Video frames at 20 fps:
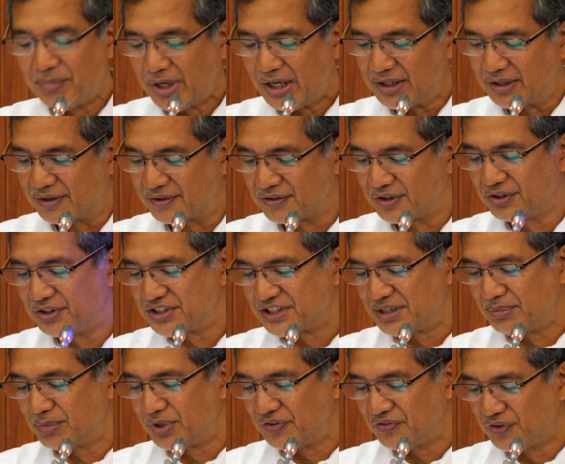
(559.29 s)
month, on
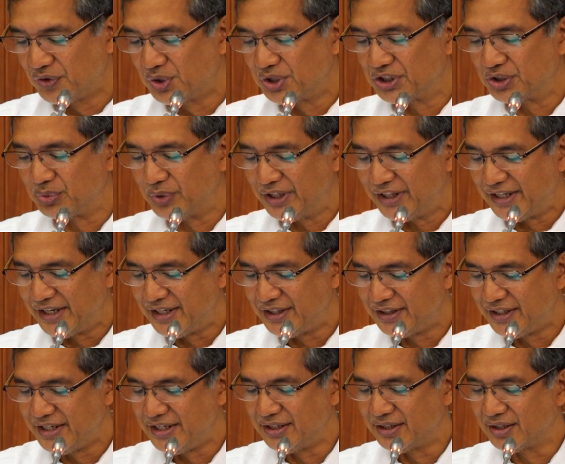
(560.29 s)
December 4,
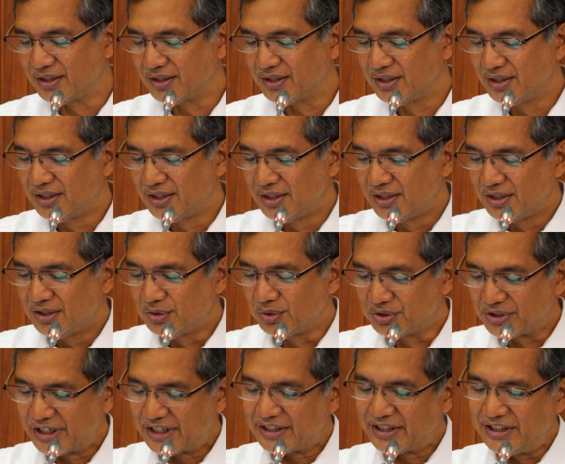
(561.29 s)
2018,
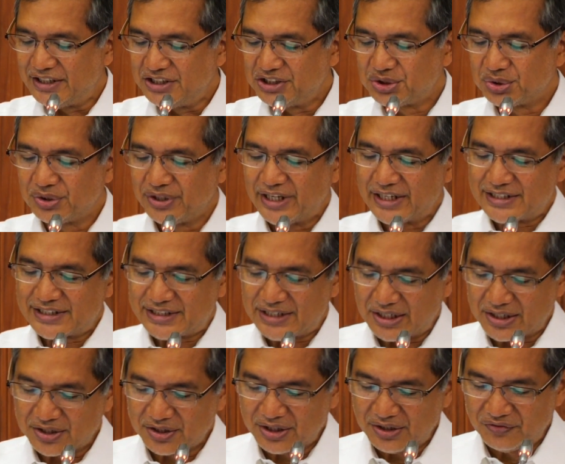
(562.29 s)
Duterte issued
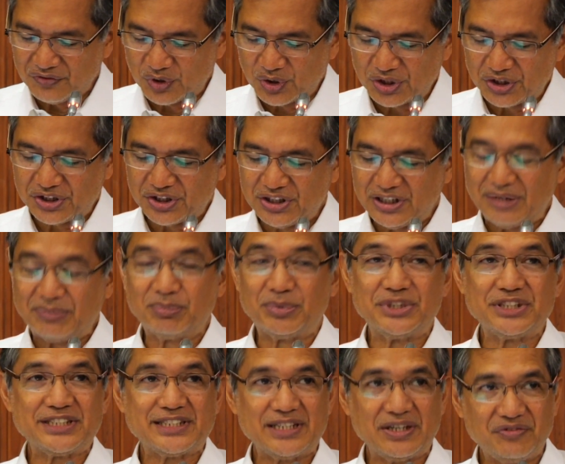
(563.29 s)
Executive Order number
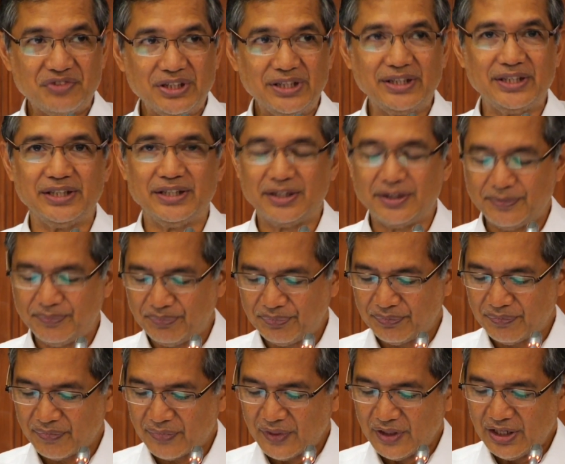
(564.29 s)
70,
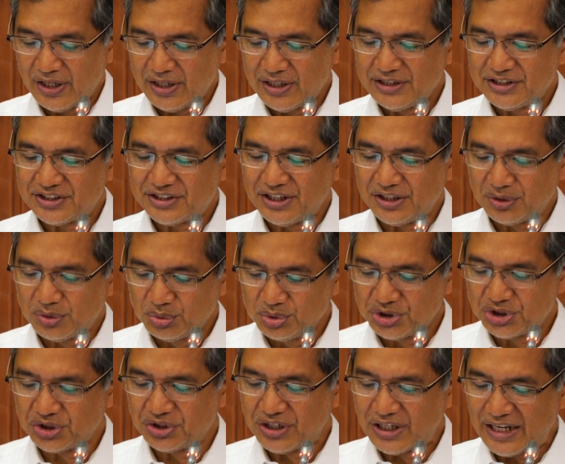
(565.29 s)

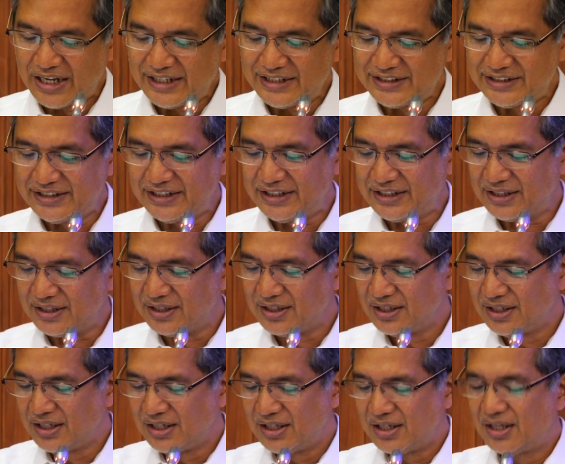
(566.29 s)
institutionalizing
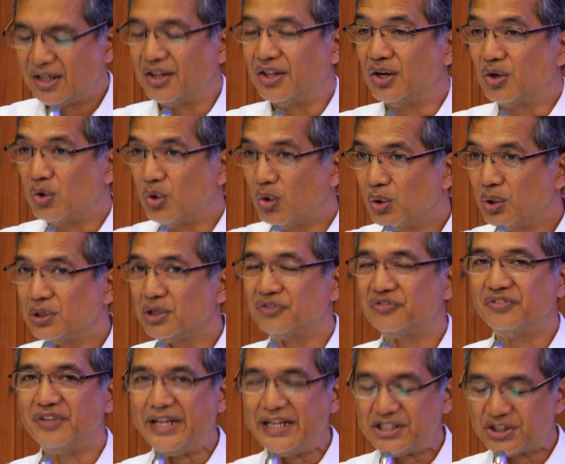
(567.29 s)
the
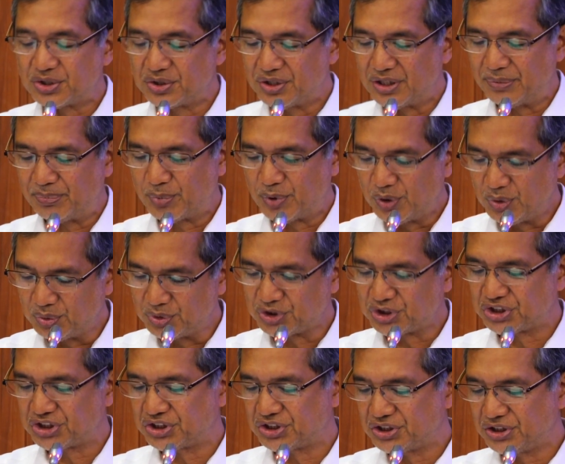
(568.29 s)
whole-of-nation
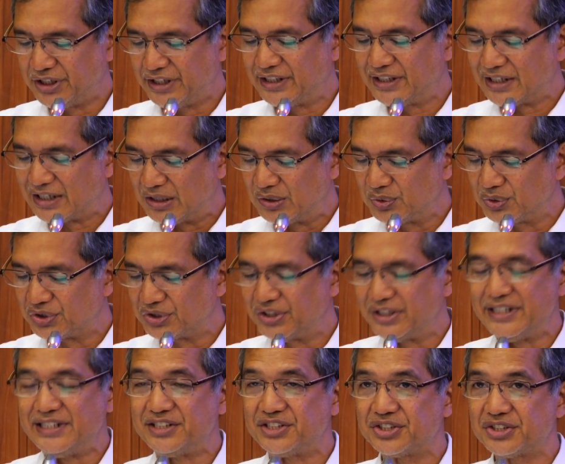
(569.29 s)
approach in
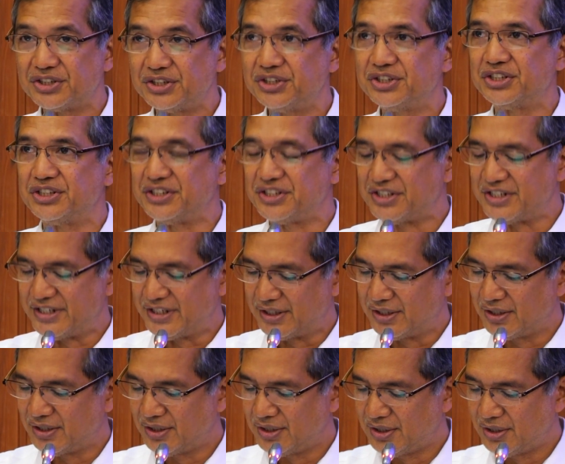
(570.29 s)
counterinsurgency,
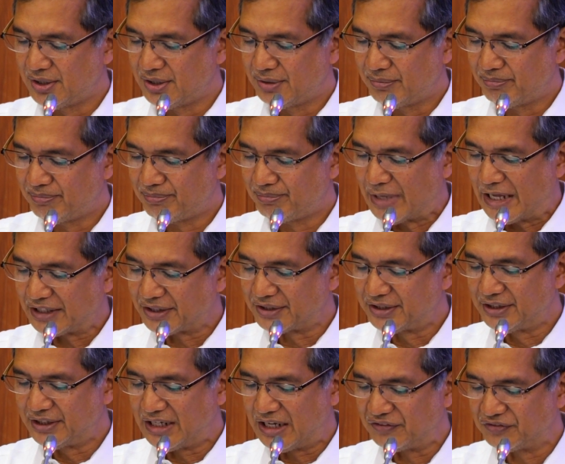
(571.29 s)

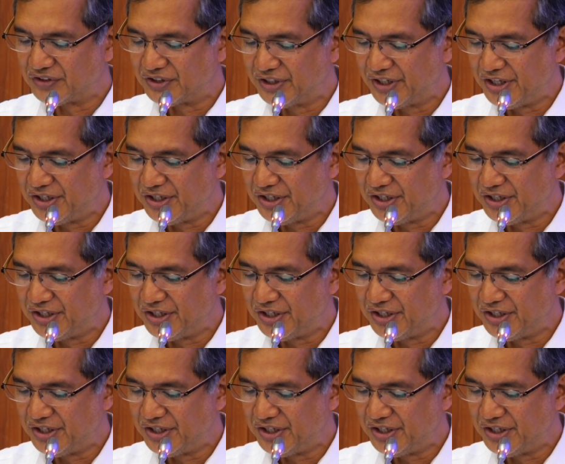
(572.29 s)
patterned after the